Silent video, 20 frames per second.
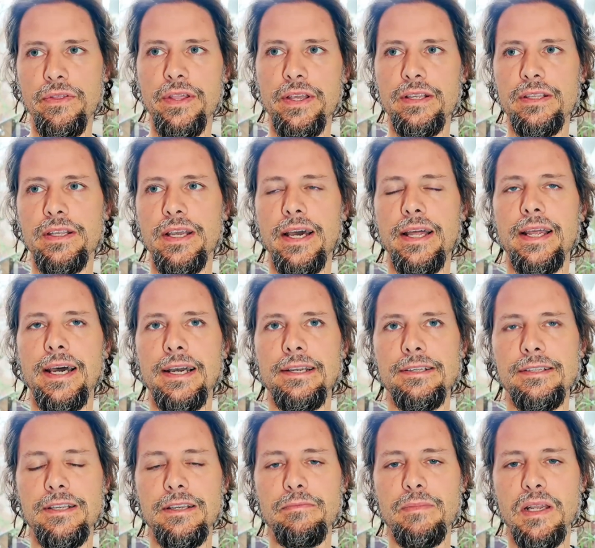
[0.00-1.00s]
thing that I
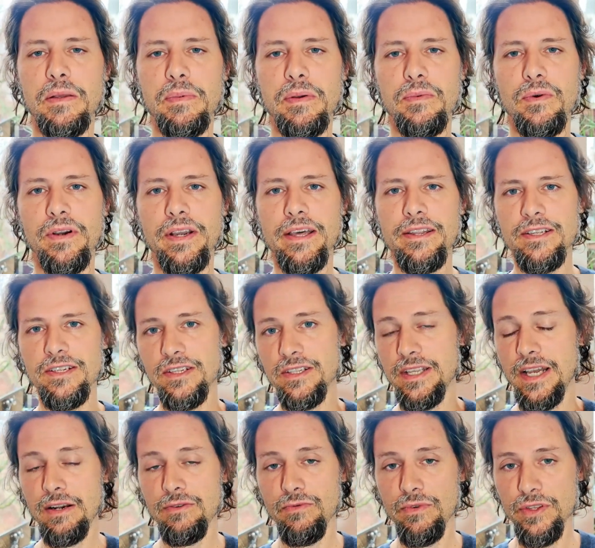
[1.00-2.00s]
see many people getting
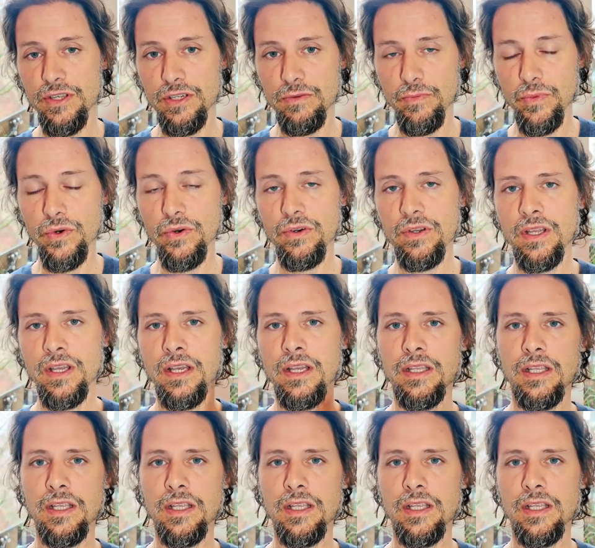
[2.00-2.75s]
stuck with this book